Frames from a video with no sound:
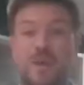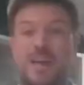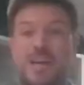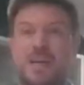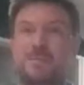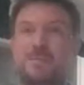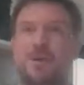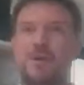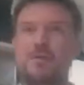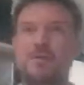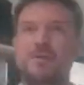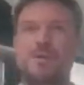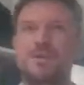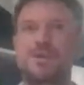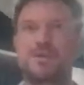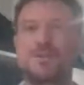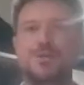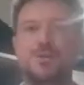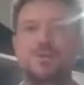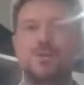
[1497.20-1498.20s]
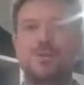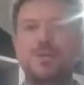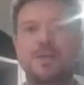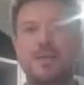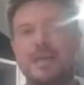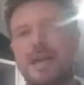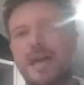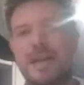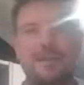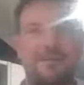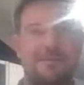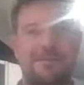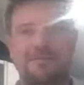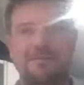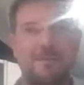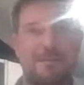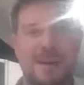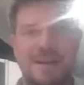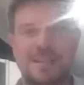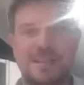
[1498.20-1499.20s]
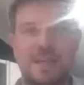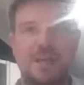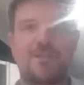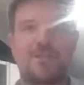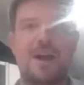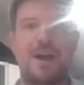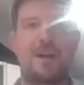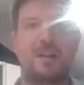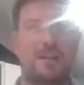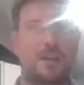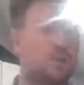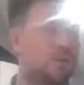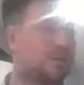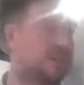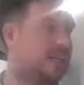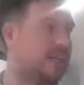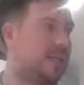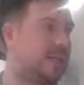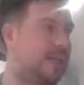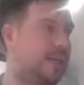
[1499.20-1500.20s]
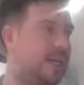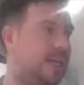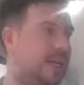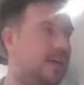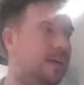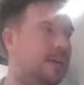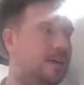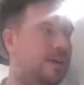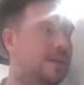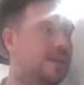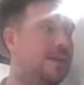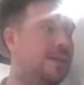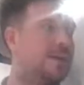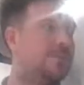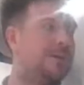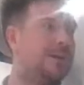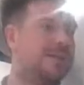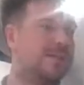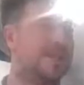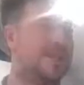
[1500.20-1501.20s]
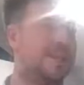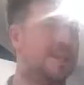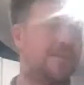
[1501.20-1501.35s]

work opposed to kind of messing it around. It looks like a piece of